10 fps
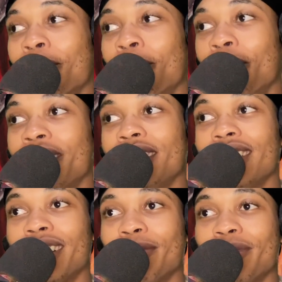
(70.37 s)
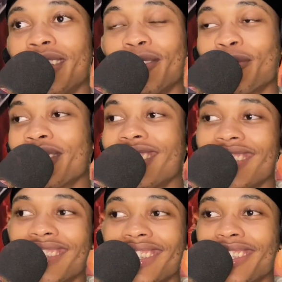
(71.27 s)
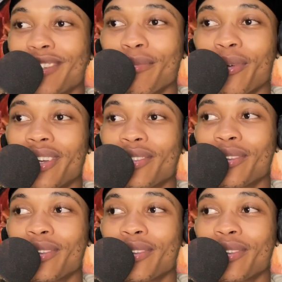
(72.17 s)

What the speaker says: But it is what it is at this point.